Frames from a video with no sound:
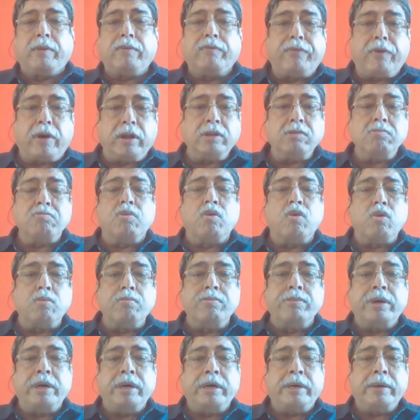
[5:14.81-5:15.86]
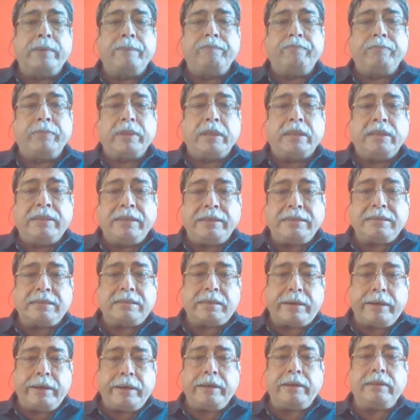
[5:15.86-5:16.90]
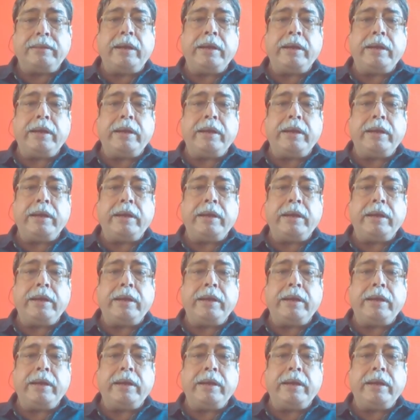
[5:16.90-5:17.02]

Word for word: for the moment, this threat